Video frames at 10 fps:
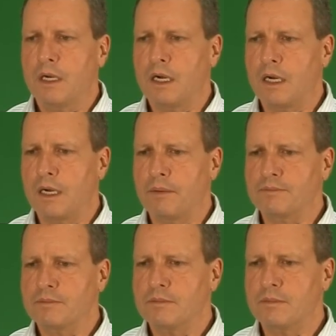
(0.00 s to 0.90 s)

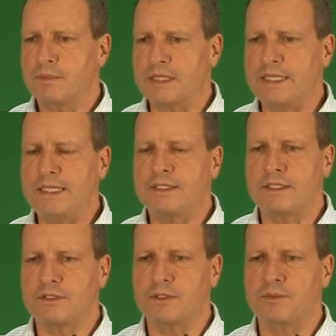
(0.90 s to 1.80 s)
But these
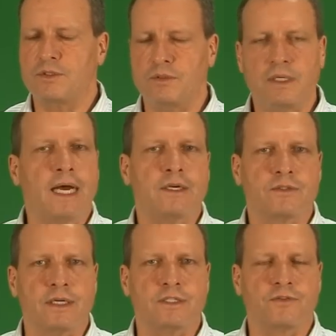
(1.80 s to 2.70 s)
systems do not
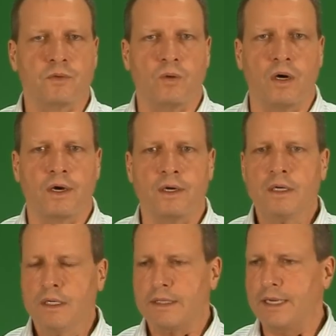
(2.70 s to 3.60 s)
dredge for water.